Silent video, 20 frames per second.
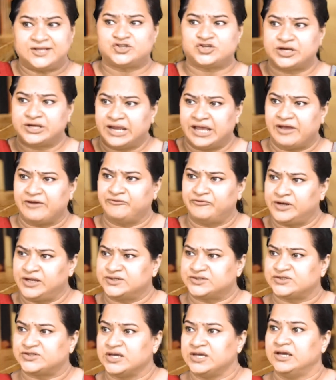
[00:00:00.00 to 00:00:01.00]
and every
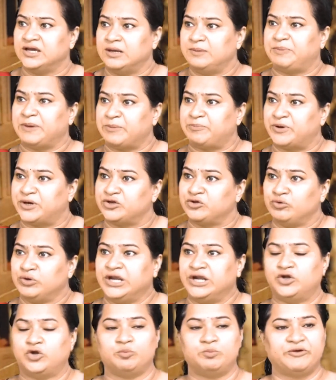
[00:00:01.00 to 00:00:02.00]
single paper, you
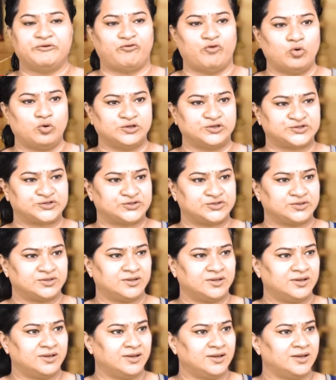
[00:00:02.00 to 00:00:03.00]
need to be focused.
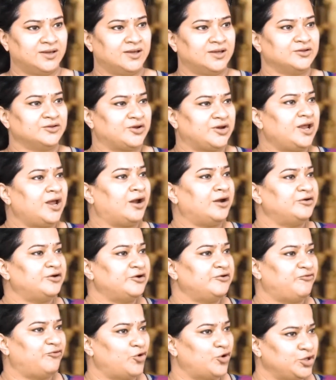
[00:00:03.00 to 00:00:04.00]

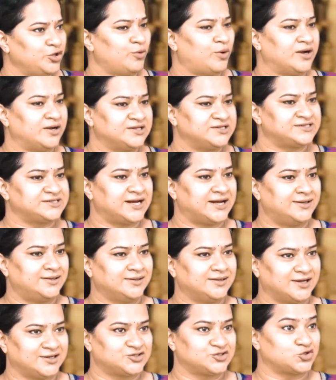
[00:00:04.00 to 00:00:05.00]
304, you understand?
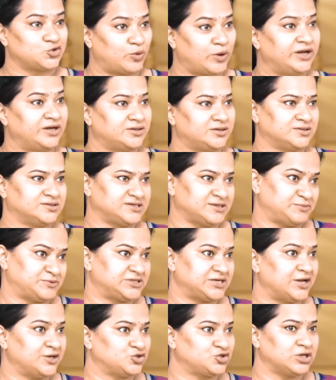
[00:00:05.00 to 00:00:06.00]
That's quite
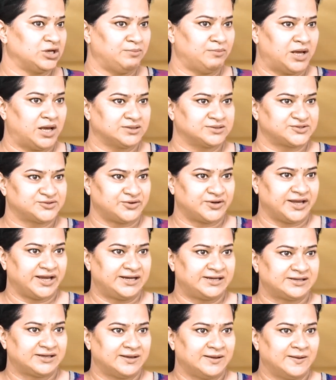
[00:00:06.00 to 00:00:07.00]
substantial marks, right?
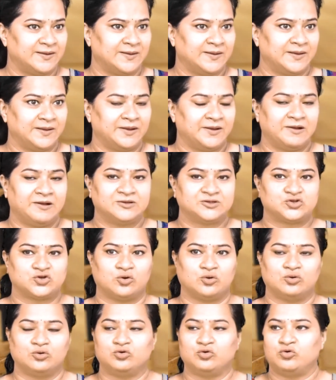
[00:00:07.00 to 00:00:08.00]

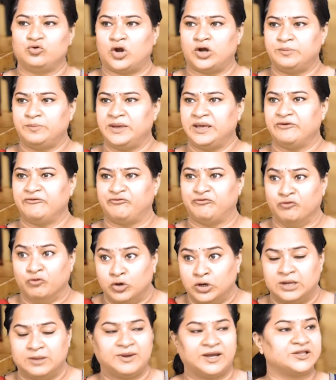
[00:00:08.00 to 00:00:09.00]
So do not be
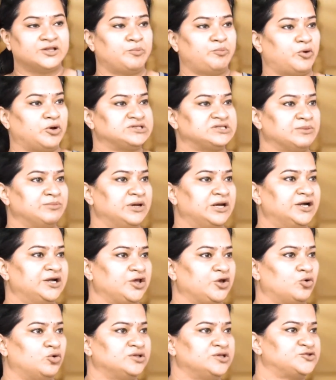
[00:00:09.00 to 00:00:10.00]
fooled by the possibility,
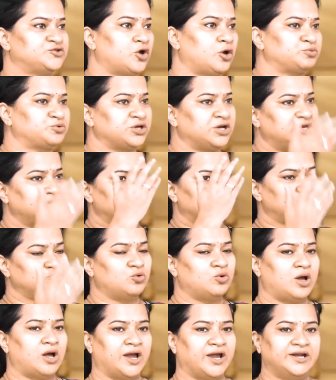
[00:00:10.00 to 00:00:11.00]
oh, this optional is too
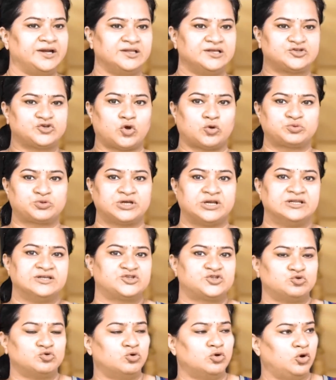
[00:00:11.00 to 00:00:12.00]
high, this optional is
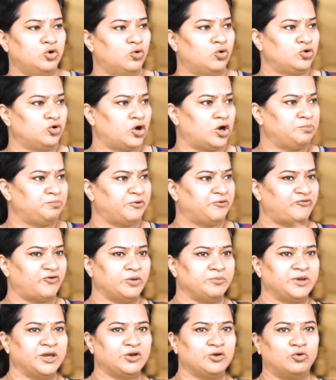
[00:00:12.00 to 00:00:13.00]
too low, not
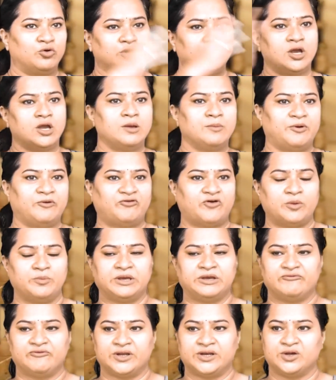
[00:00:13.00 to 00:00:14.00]
performing good,
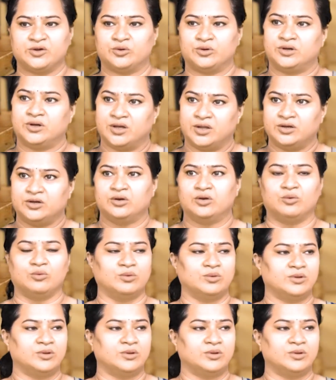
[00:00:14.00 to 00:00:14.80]
performing very good. No.